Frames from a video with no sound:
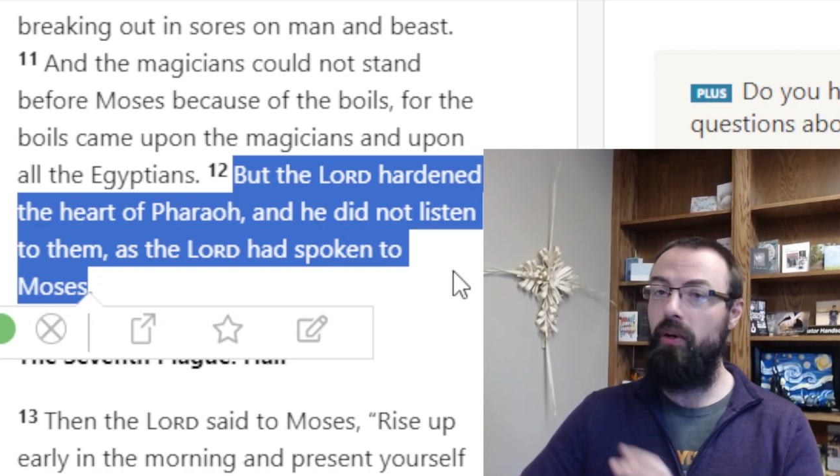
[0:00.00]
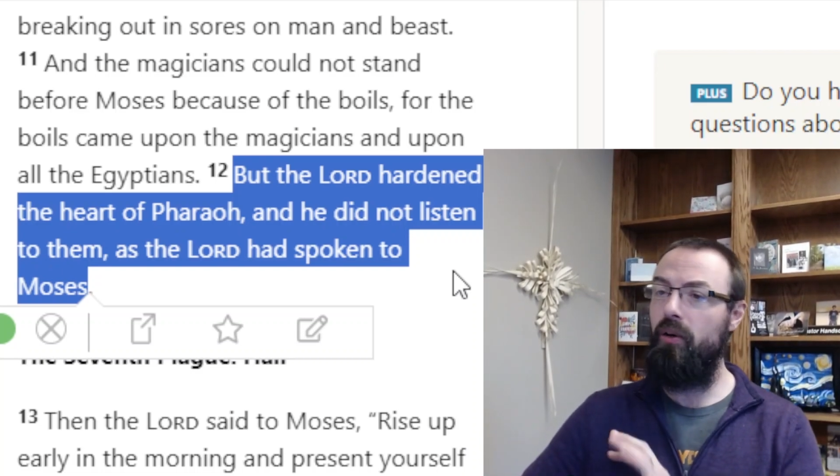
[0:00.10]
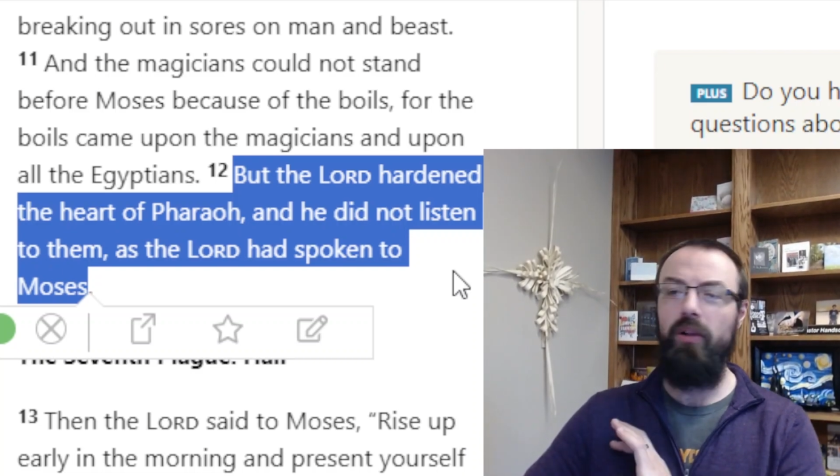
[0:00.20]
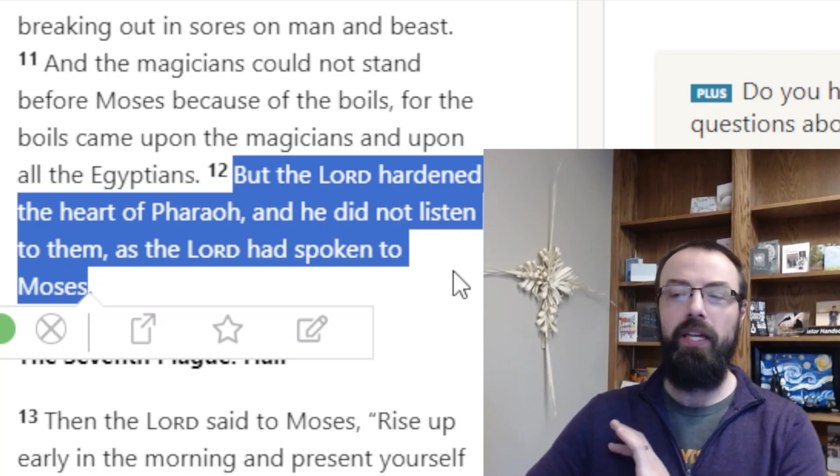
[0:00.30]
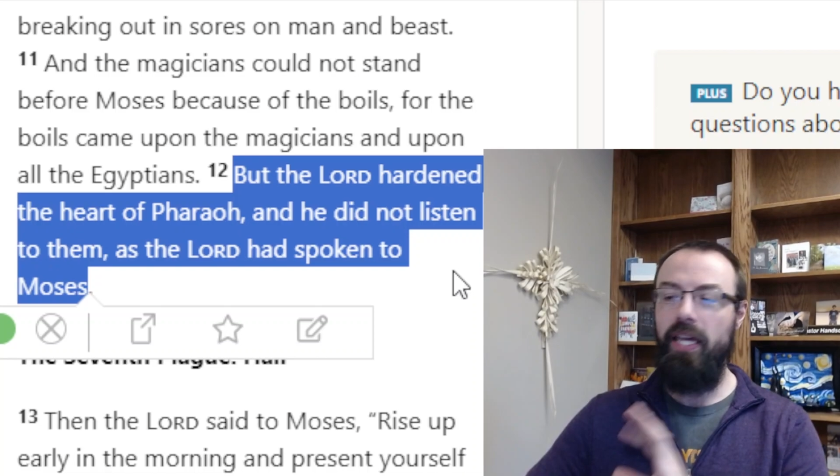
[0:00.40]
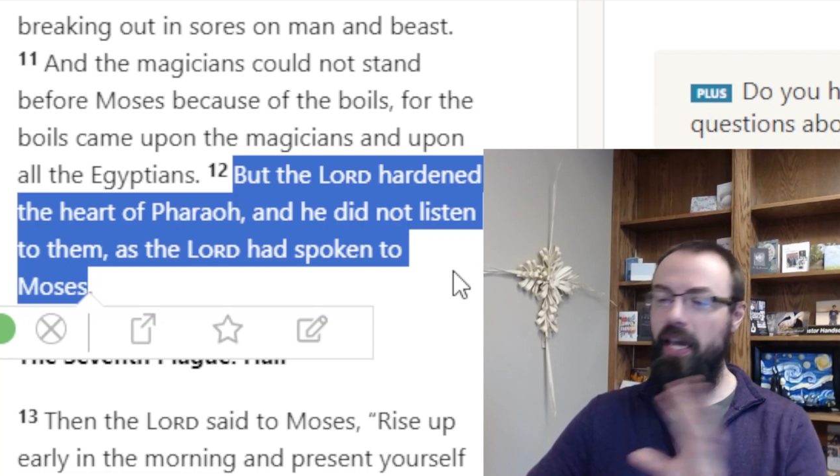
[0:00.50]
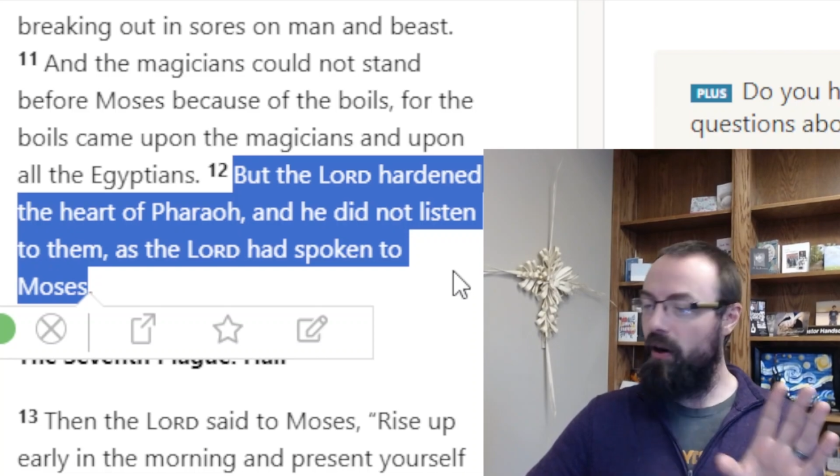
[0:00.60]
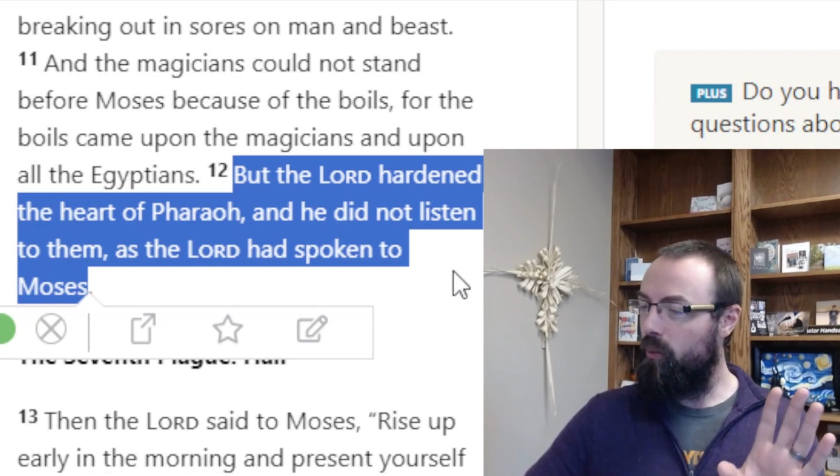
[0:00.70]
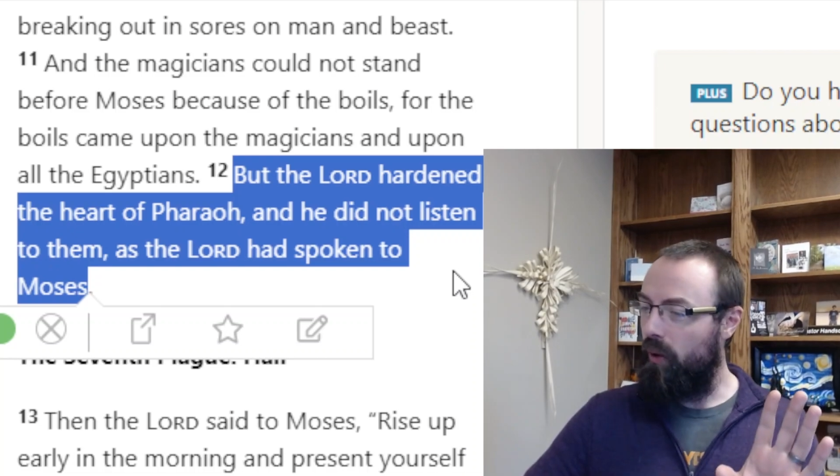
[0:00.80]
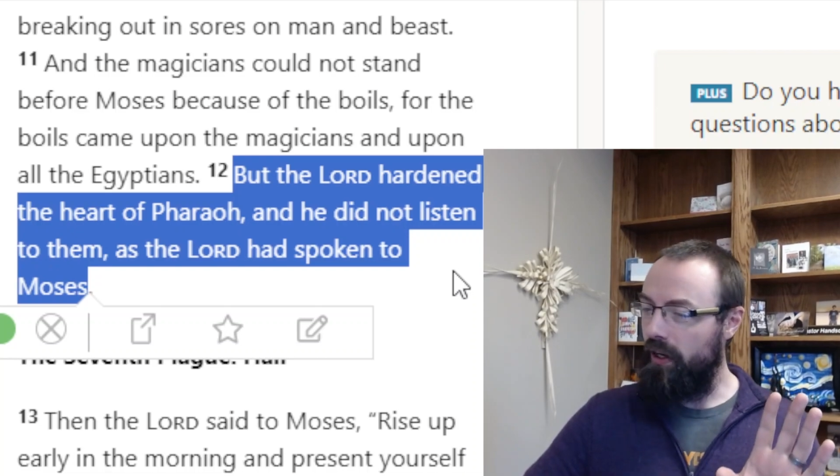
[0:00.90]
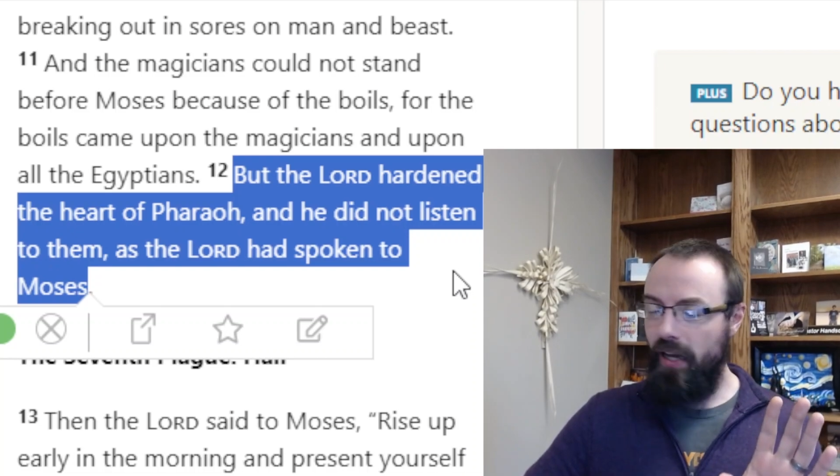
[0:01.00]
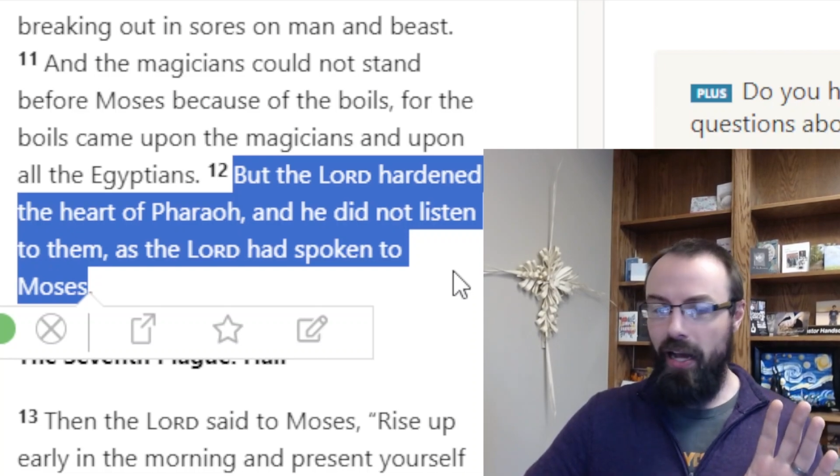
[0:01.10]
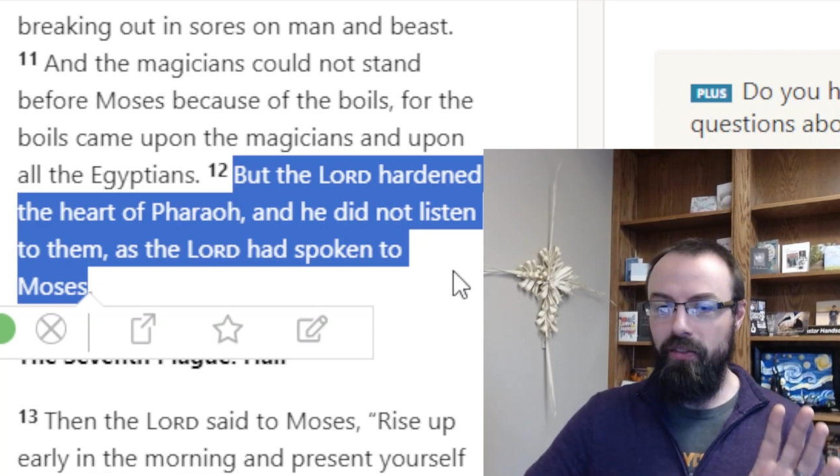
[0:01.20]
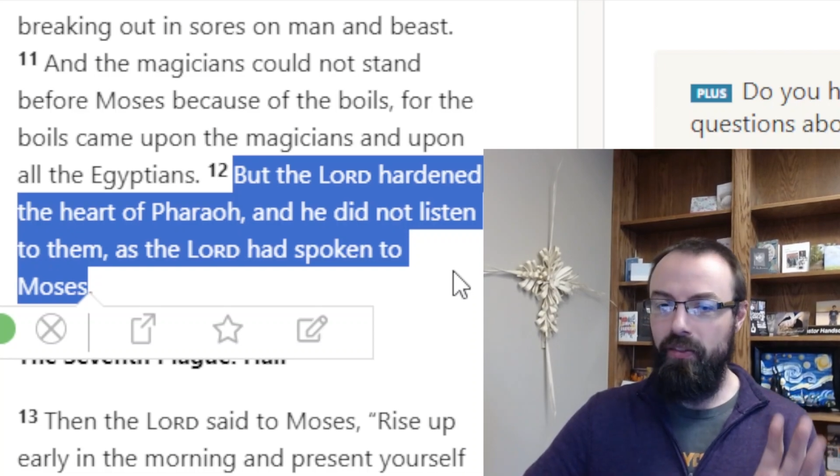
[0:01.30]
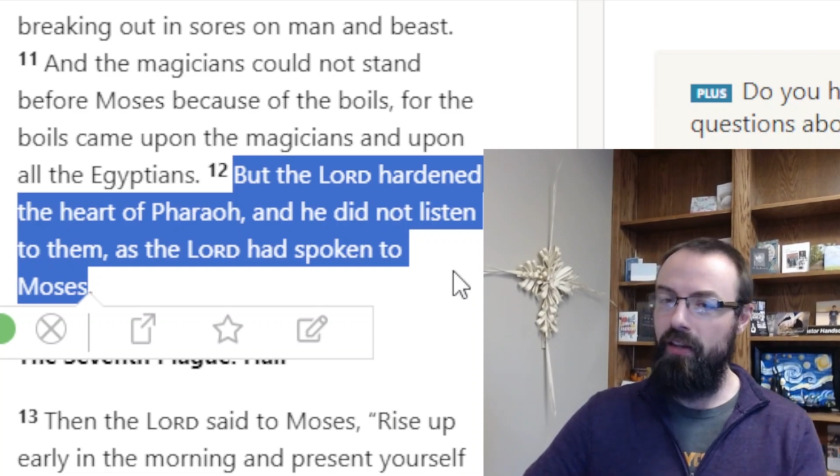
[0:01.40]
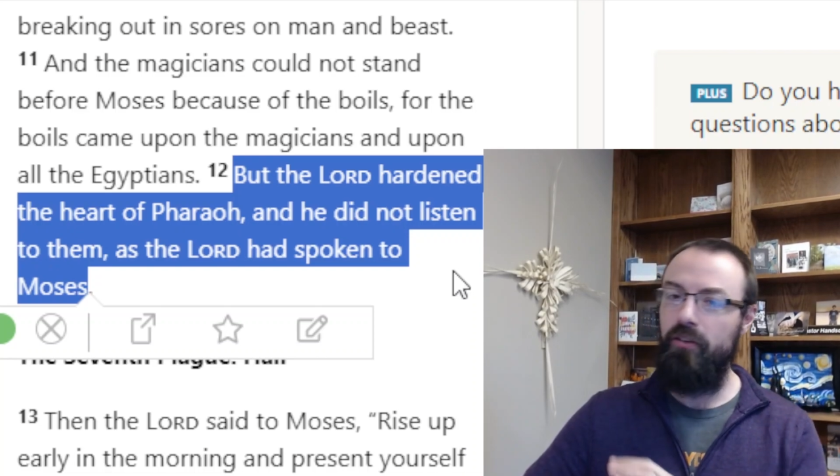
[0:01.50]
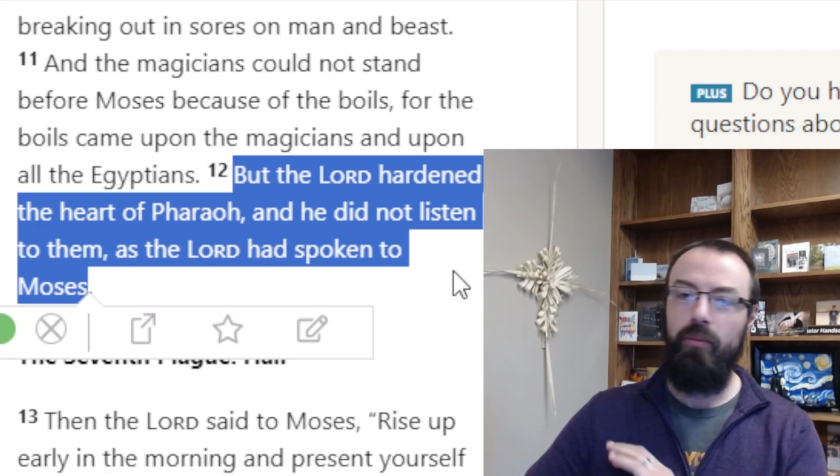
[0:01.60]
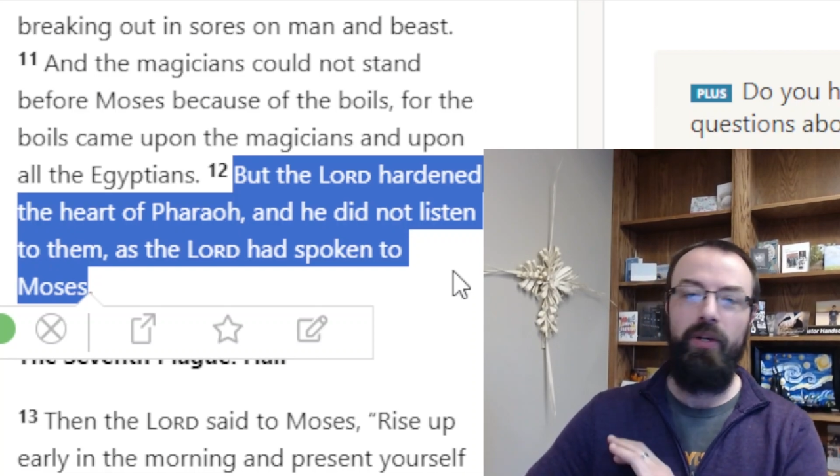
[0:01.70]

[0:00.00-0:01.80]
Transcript: We don't really care what God thinks.